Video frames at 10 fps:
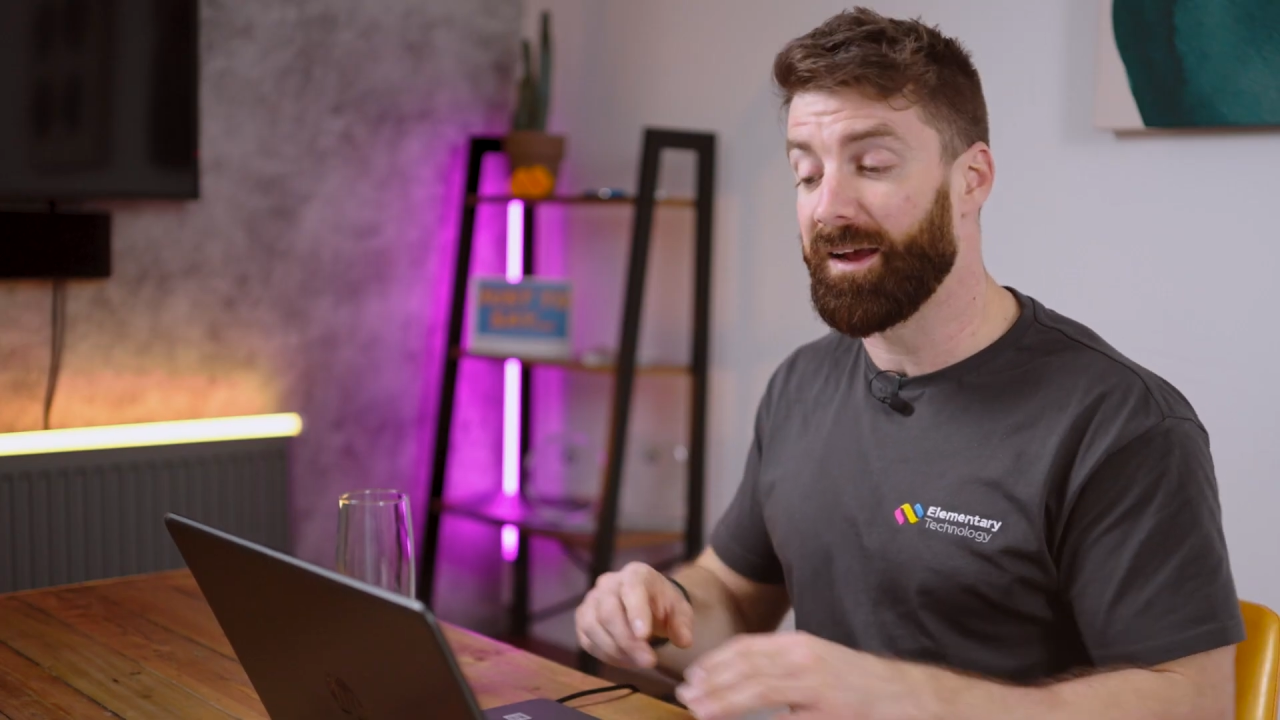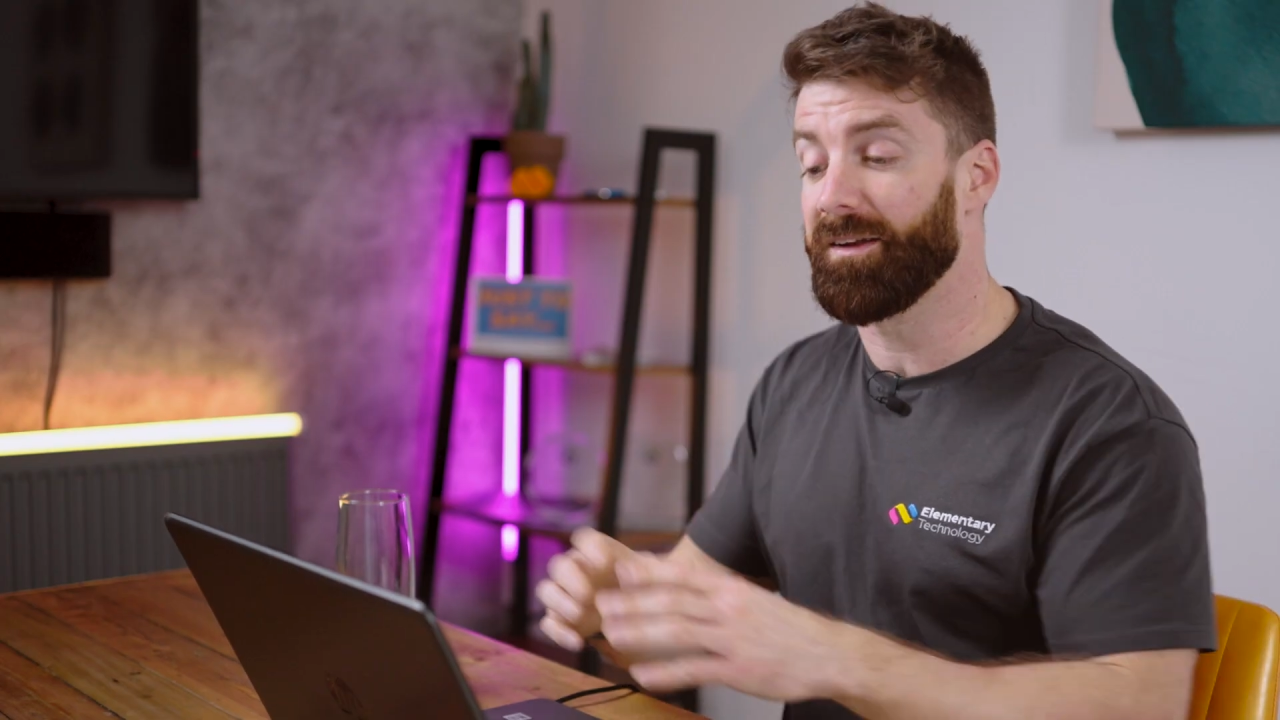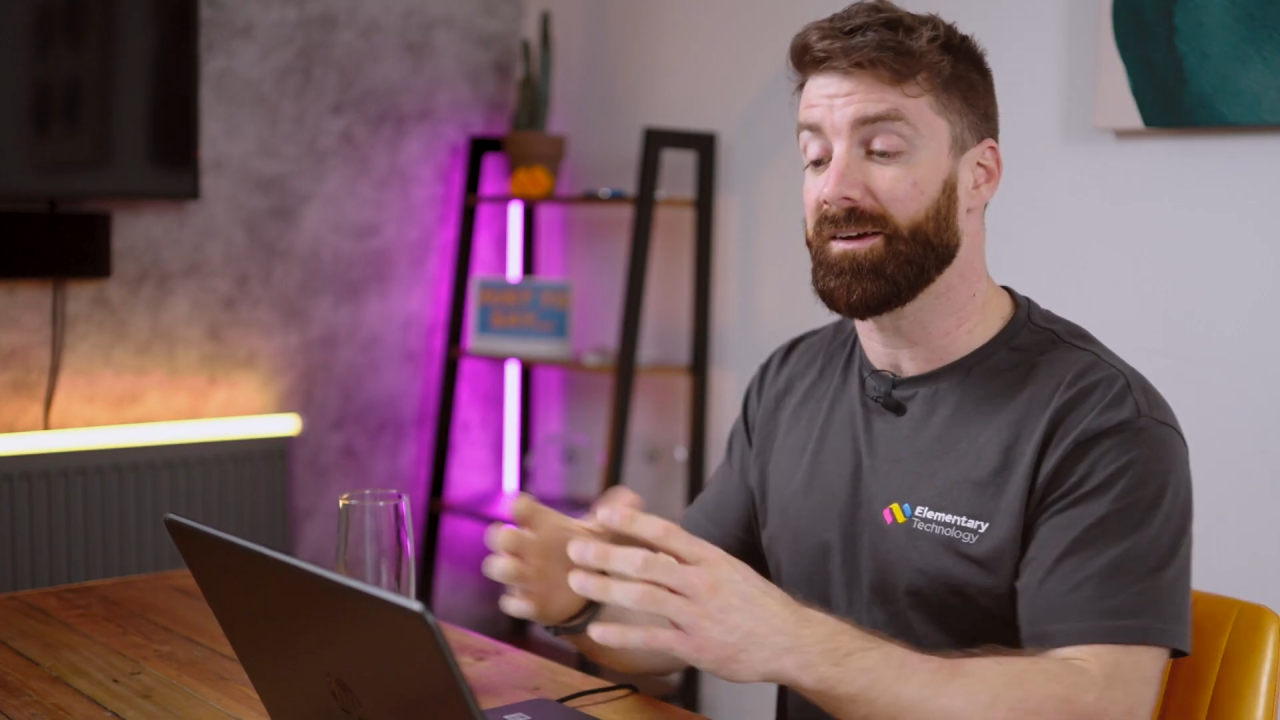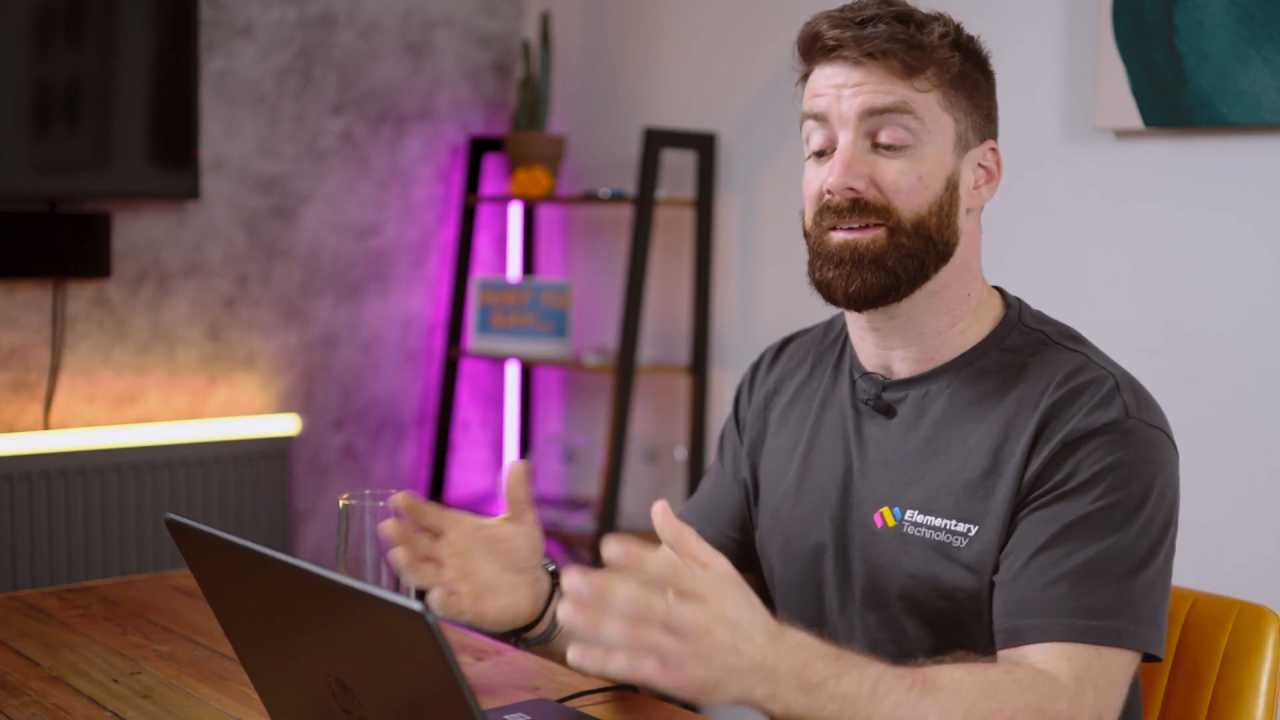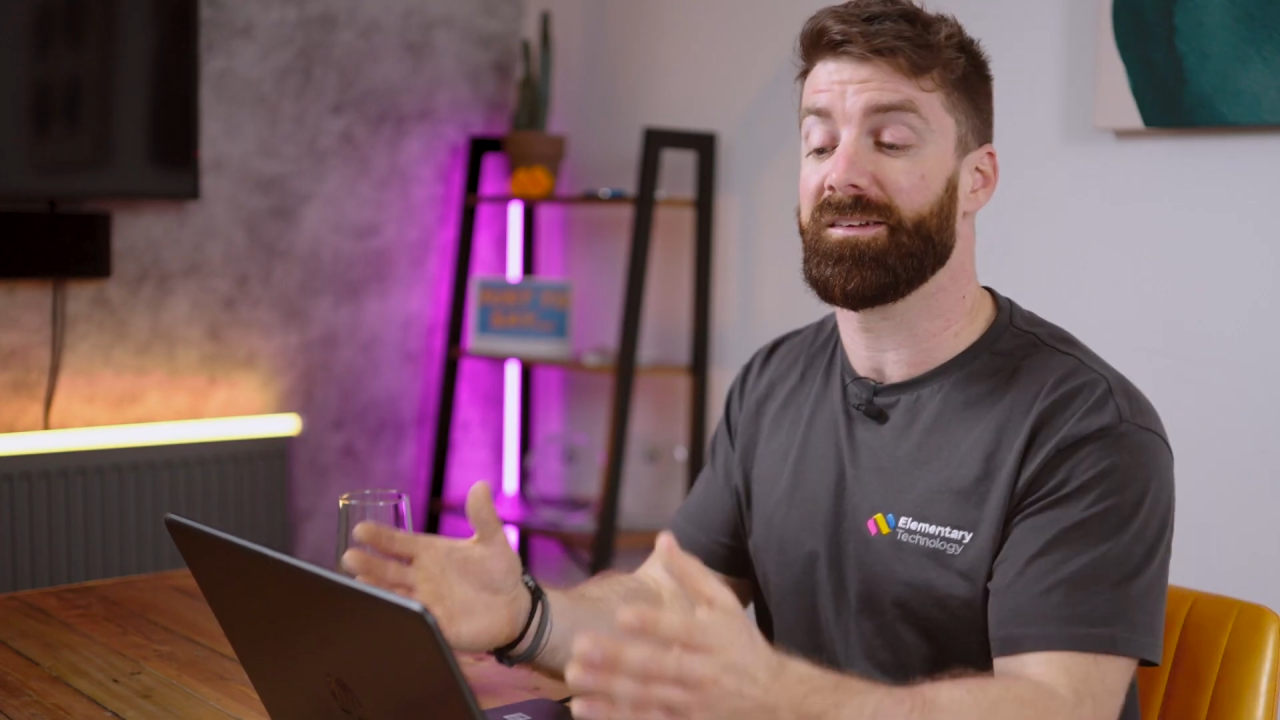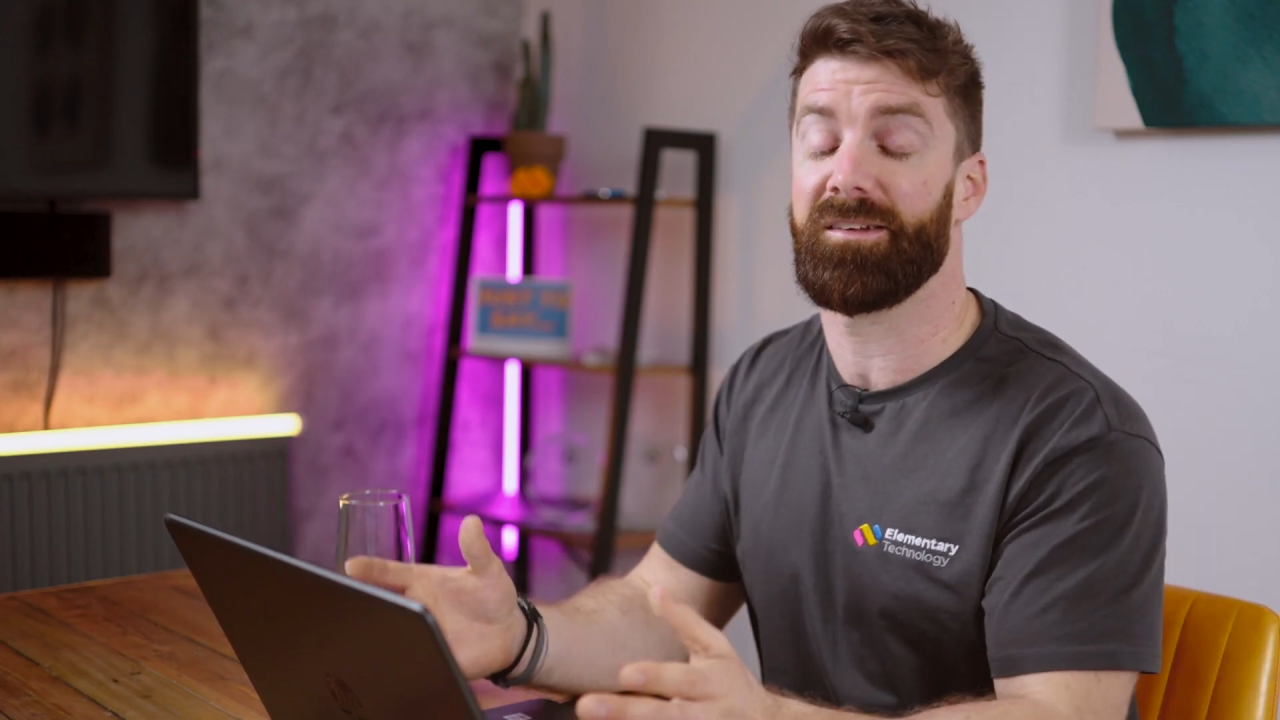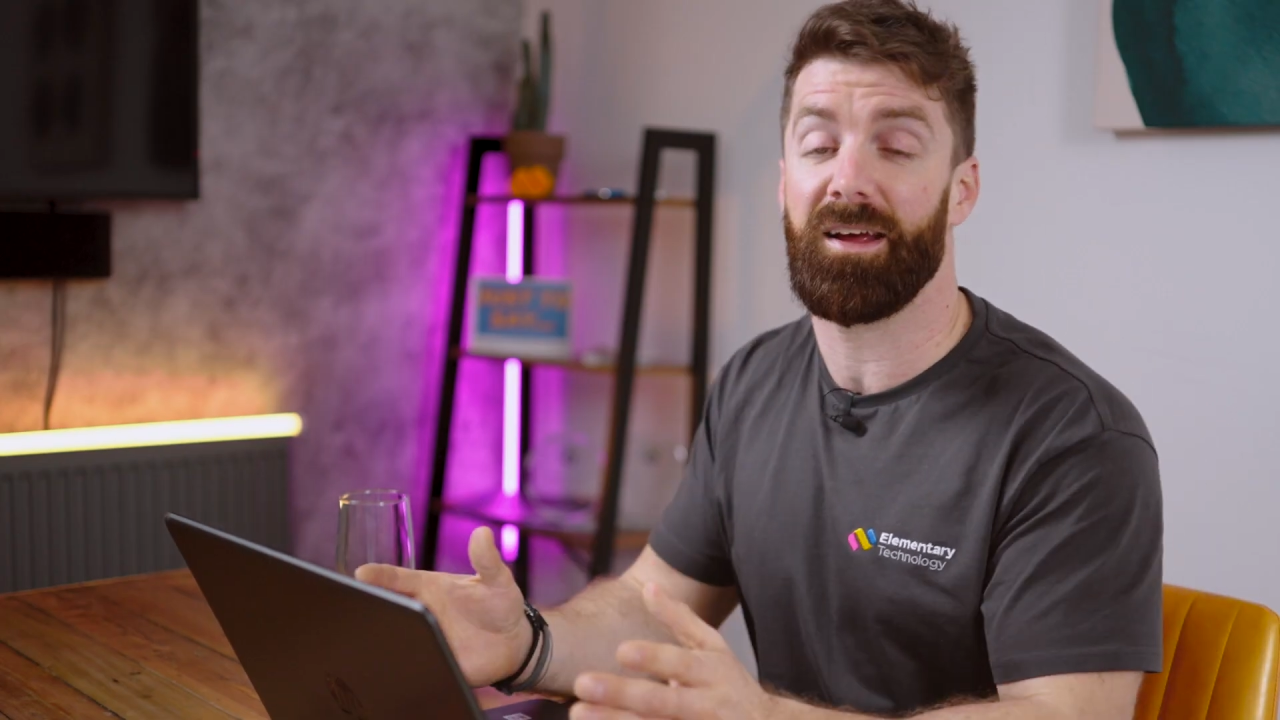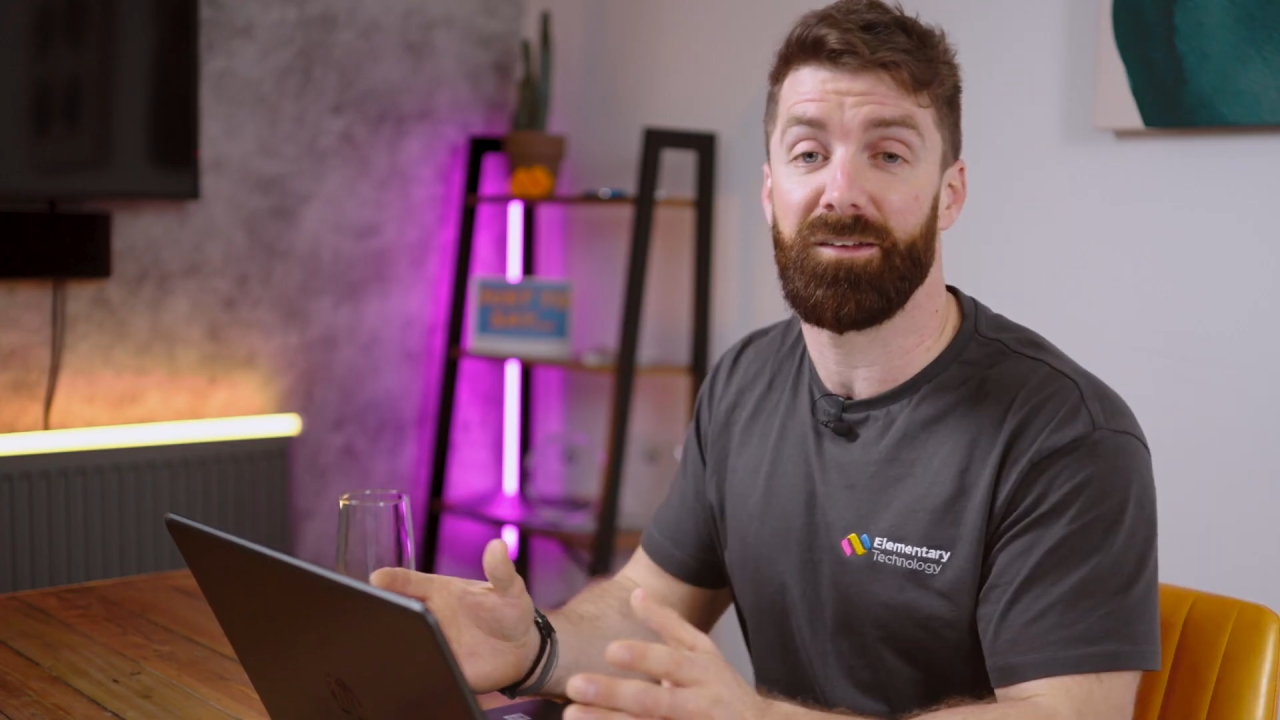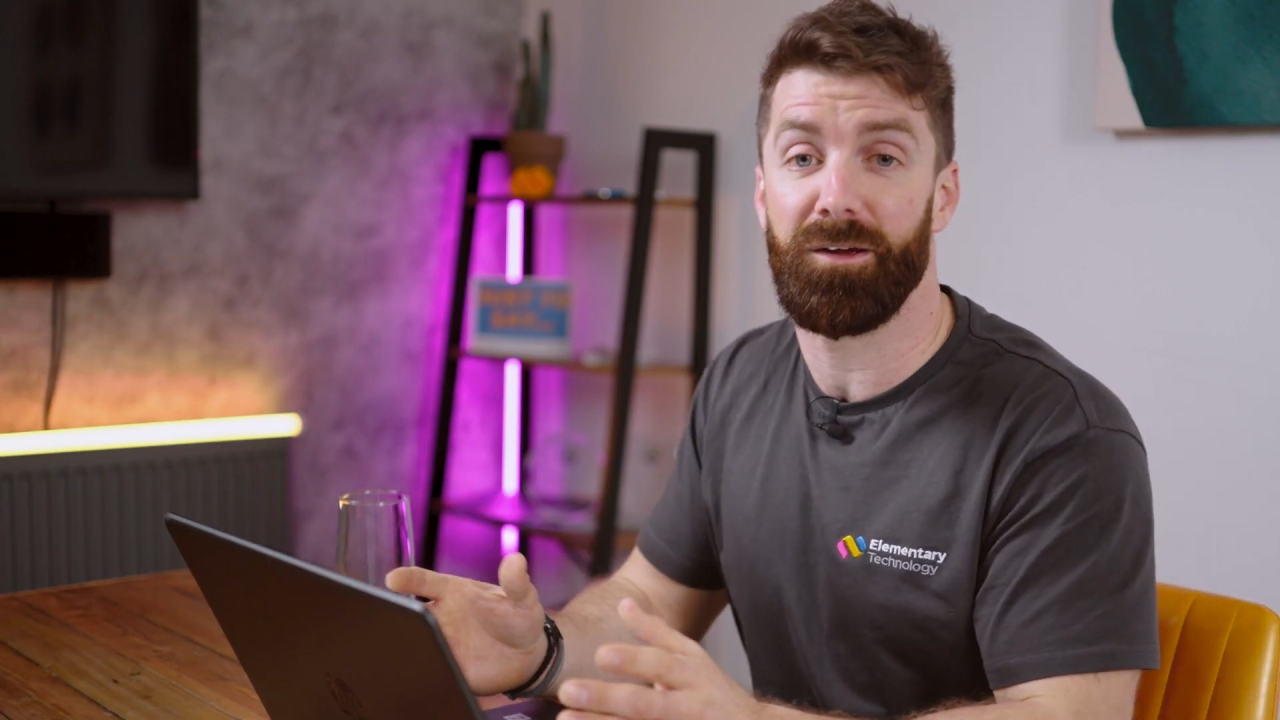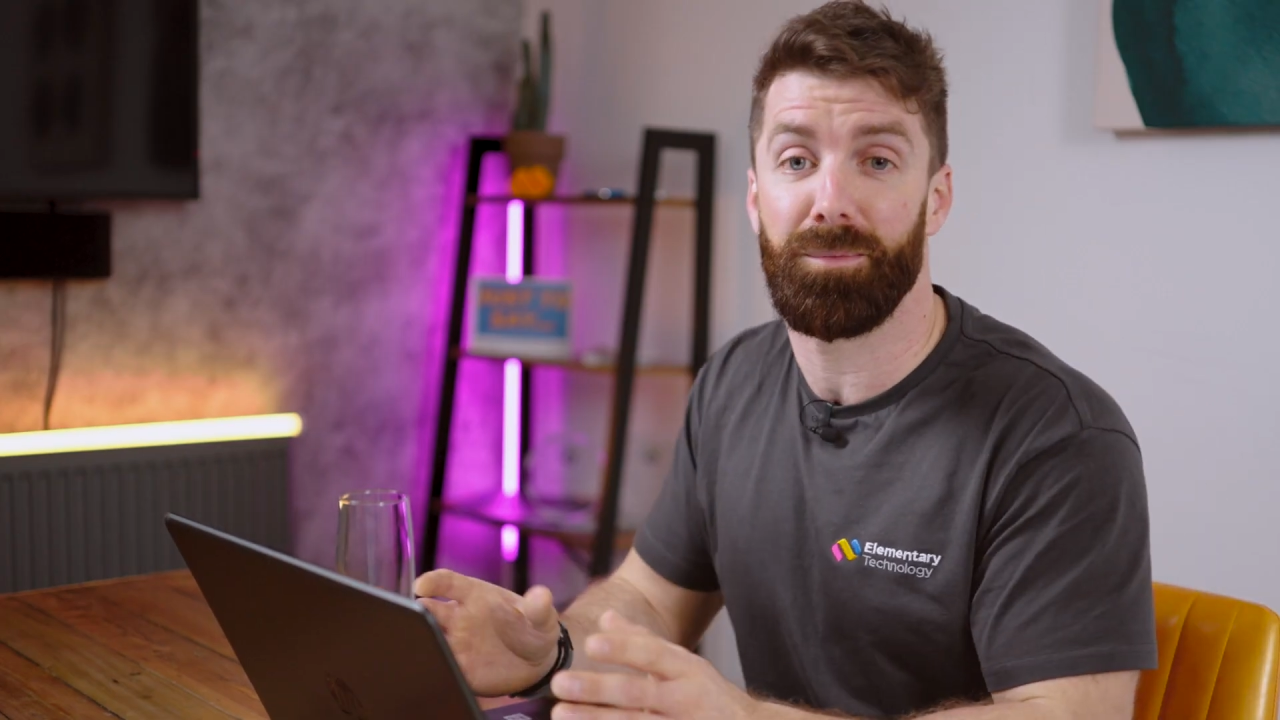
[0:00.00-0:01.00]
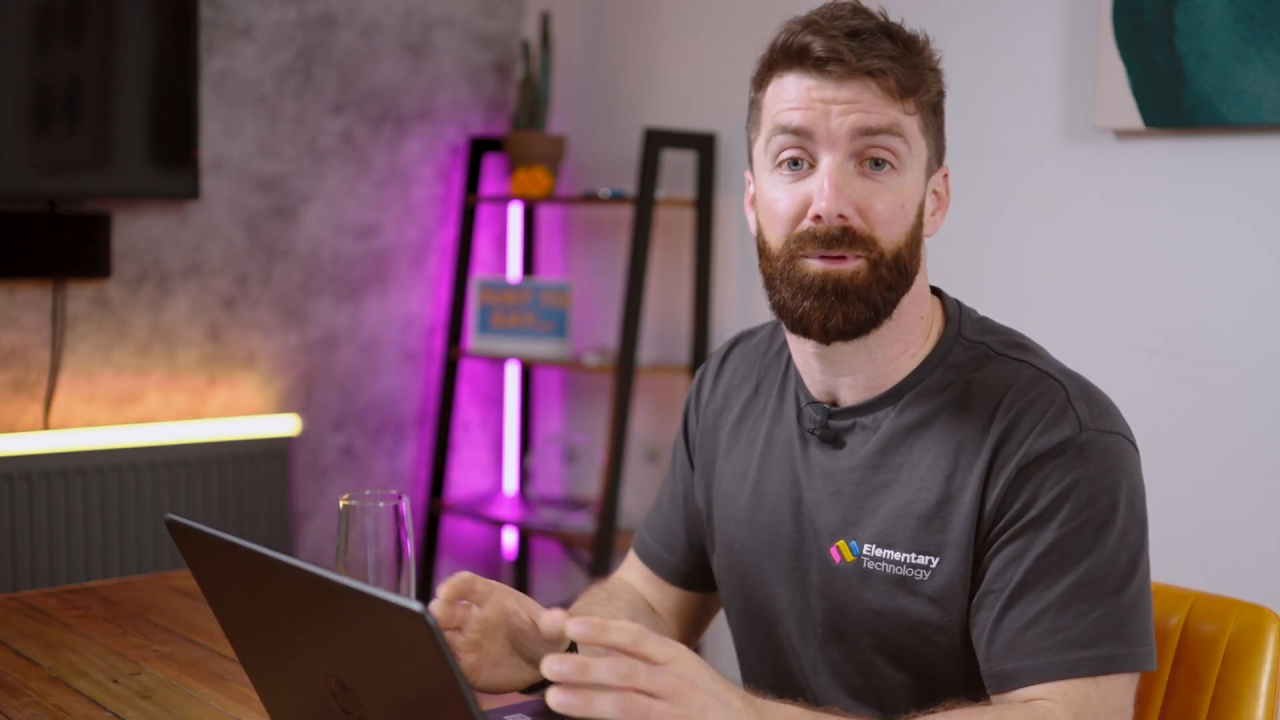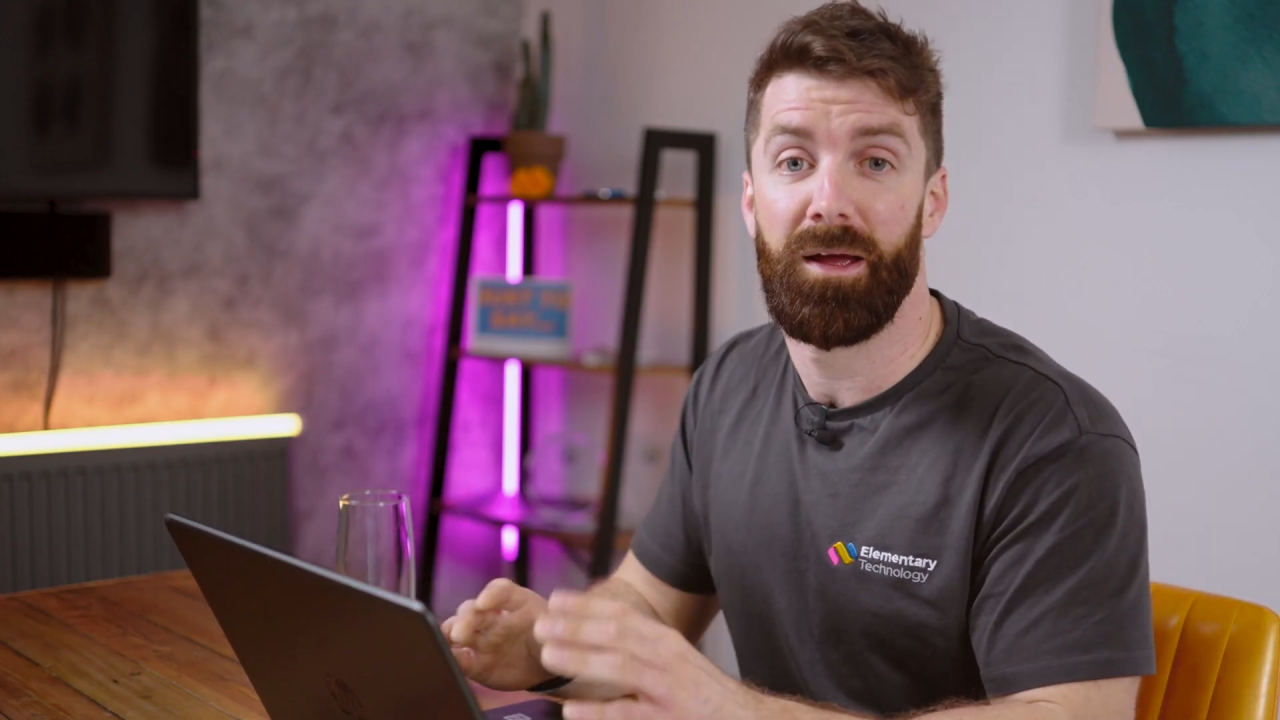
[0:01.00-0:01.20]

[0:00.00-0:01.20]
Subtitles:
and I can set up